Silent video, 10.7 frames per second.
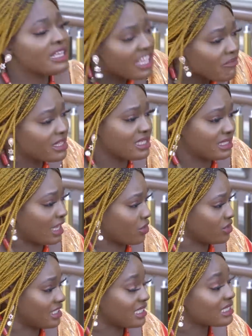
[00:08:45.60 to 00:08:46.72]
give me the
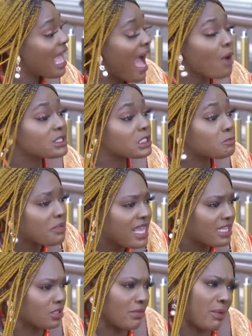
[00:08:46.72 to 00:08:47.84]
second chance. I will
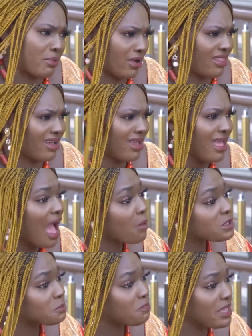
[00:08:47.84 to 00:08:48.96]
speak to my brother. I
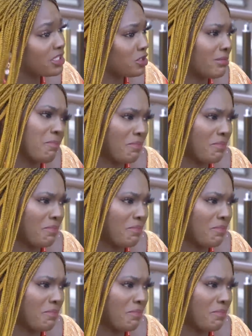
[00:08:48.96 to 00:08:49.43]
will speak to my